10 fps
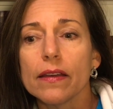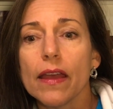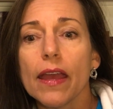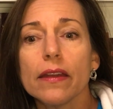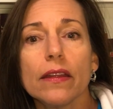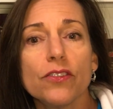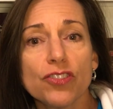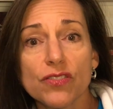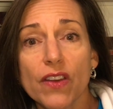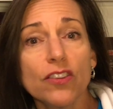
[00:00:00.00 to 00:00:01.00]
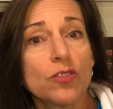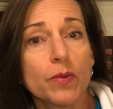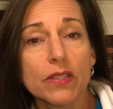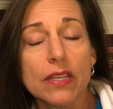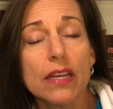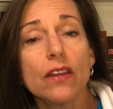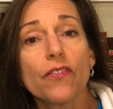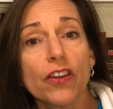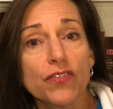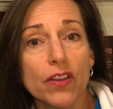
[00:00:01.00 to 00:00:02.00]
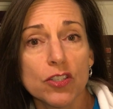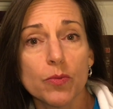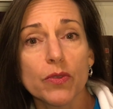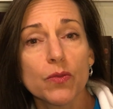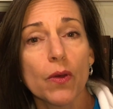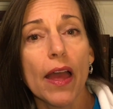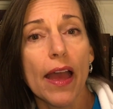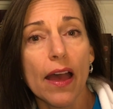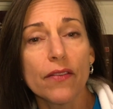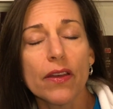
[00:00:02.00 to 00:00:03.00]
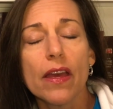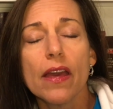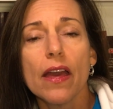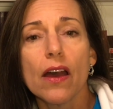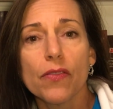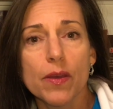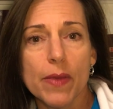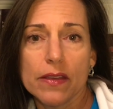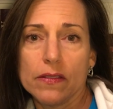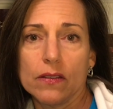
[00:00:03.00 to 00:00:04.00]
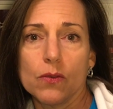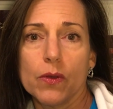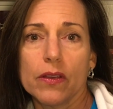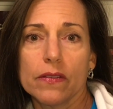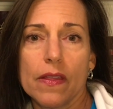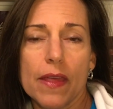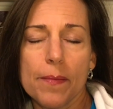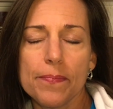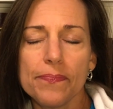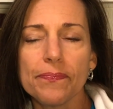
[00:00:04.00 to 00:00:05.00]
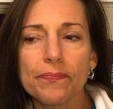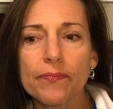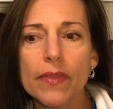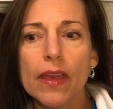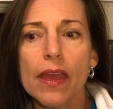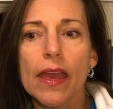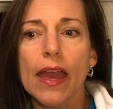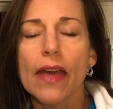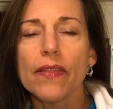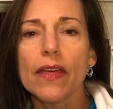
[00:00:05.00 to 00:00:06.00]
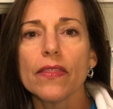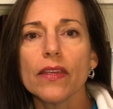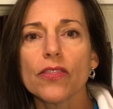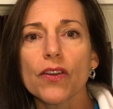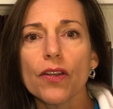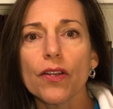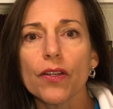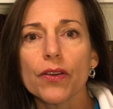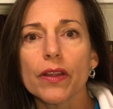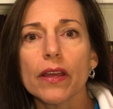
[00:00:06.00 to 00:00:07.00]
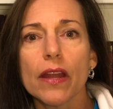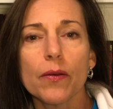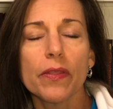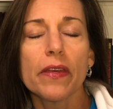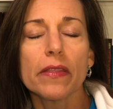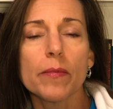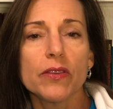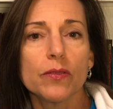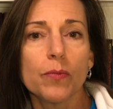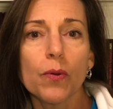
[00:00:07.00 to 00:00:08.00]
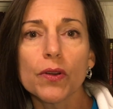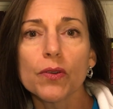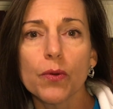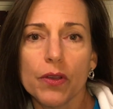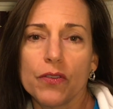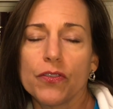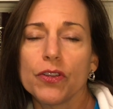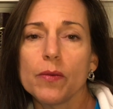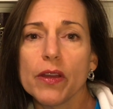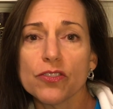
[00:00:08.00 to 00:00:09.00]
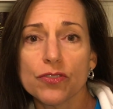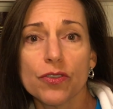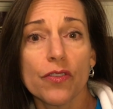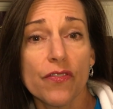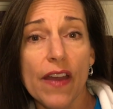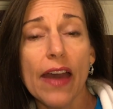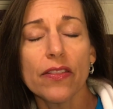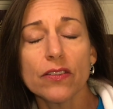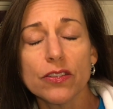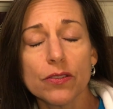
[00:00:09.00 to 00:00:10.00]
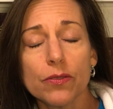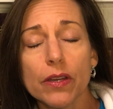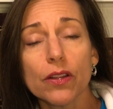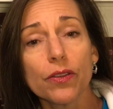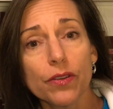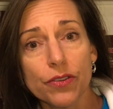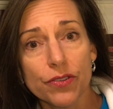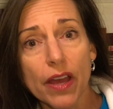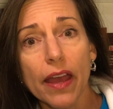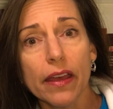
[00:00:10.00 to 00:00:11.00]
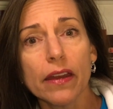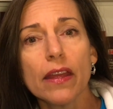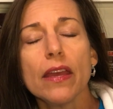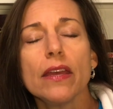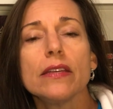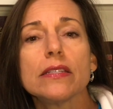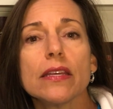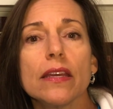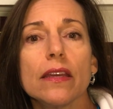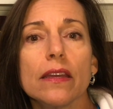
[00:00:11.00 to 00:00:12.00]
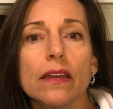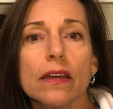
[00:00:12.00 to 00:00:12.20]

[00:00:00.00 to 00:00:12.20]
and in just vegetables. Eating fresh vegetables will have healthy omega-6 oils in them. And then the third, and I would think the most important oil for you to make sure the fat to include in your diet, is the